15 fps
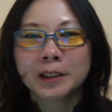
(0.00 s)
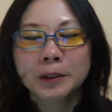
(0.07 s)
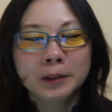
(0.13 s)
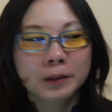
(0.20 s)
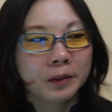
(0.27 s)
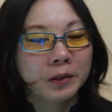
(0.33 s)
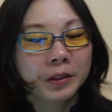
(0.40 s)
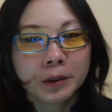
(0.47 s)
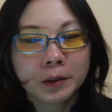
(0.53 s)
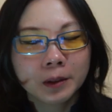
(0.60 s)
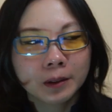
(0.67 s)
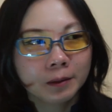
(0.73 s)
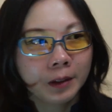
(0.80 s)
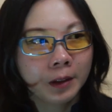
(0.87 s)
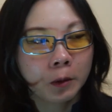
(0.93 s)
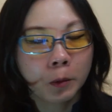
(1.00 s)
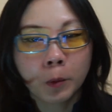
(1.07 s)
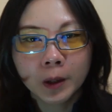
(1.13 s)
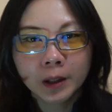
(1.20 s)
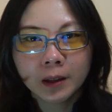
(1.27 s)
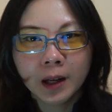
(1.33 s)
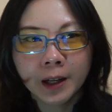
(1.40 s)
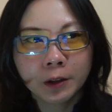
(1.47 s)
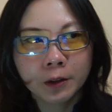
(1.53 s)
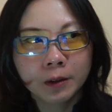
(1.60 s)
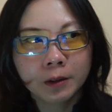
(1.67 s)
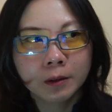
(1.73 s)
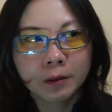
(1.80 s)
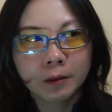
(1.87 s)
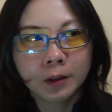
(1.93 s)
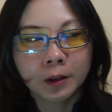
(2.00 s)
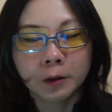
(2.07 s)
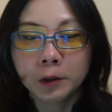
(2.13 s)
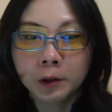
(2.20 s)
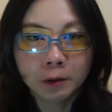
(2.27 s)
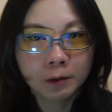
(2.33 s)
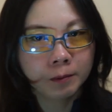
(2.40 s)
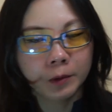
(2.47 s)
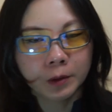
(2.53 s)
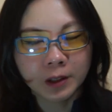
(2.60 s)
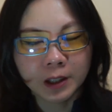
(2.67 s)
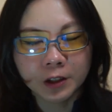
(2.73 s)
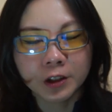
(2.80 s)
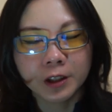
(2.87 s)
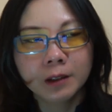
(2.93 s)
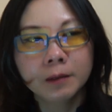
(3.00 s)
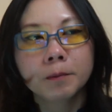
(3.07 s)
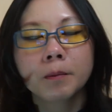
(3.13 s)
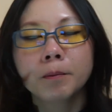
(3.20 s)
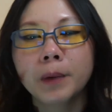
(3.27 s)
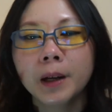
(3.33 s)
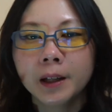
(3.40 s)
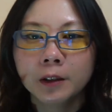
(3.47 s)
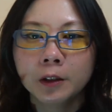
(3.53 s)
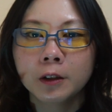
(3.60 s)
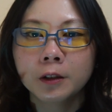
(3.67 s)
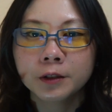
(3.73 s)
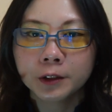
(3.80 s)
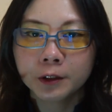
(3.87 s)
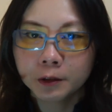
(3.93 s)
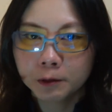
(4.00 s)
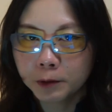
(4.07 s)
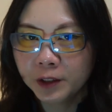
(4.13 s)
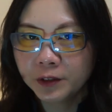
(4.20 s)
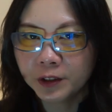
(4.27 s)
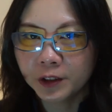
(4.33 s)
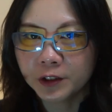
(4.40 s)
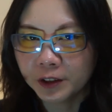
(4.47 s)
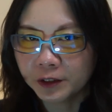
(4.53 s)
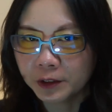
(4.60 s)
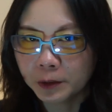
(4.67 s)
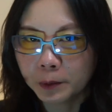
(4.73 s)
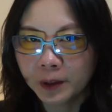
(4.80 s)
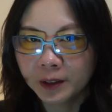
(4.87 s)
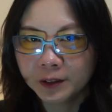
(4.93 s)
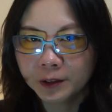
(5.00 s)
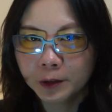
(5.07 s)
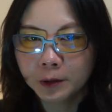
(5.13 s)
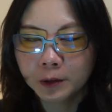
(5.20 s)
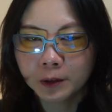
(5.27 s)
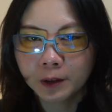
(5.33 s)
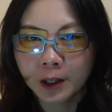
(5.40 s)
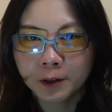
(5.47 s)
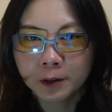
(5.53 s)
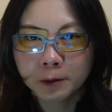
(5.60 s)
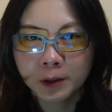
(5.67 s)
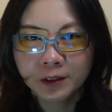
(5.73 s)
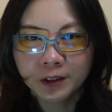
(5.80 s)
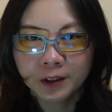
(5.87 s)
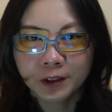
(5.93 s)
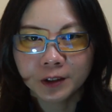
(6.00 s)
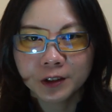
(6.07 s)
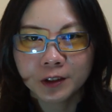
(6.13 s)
Cool. So what are you're teaching, but you're also researching. So what's your current research